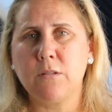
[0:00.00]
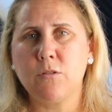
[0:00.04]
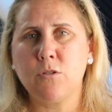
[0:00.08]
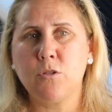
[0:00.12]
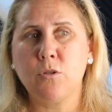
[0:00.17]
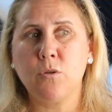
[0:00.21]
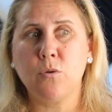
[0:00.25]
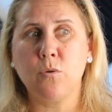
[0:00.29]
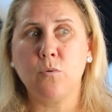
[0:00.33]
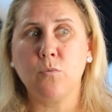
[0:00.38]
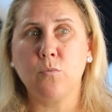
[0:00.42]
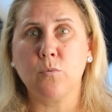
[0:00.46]

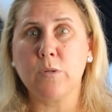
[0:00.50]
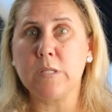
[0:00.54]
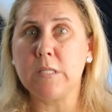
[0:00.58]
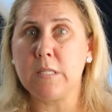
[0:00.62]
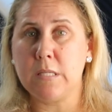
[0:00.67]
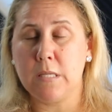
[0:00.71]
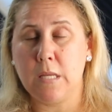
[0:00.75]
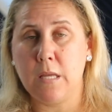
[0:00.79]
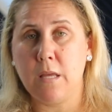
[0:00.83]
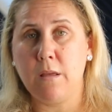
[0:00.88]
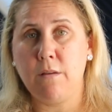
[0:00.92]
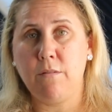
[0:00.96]
to
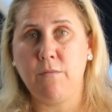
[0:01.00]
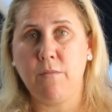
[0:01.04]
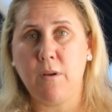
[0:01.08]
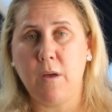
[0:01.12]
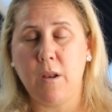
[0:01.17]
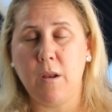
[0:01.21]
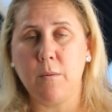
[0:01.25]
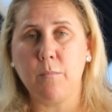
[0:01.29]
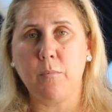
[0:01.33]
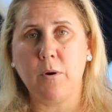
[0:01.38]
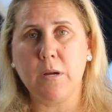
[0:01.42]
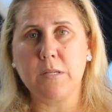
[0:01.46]
receive
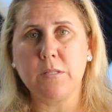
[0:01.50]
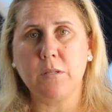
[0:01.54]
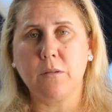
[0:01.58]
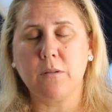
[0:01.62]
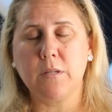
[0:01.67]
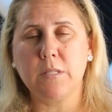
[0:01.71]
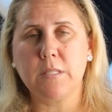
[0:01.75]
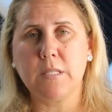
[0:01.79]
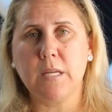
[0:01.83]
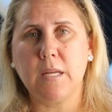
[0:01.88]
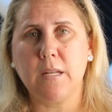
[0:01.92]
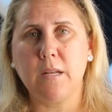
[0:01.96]
an appraisal
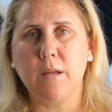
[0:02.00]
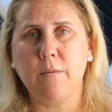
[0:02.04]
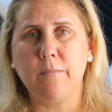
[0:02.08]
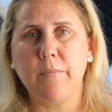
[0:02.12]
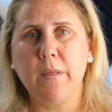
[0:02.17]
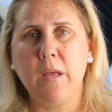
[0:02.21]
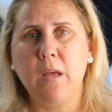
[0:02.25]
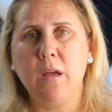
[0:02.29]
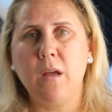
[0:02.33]
addendum.